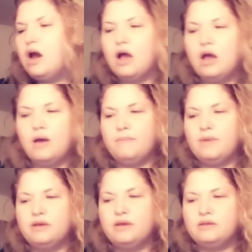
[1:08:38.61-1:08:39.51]

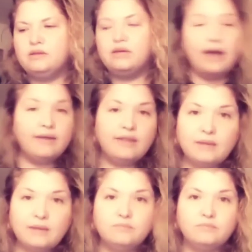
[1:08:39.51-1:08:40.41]
The guy
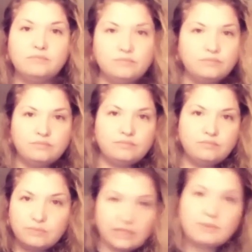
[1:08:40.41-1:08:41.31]

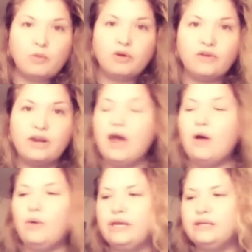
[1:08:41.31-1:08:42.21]
that's my boyfriend
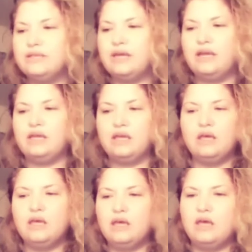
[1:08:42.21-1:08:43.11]
now is like,
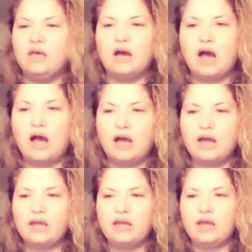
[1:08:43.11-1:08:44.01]

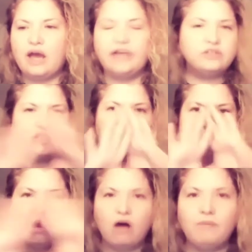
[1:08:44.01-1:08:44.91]
I took down
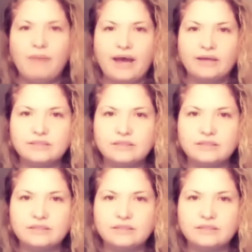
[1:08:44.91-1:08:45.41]
all masks.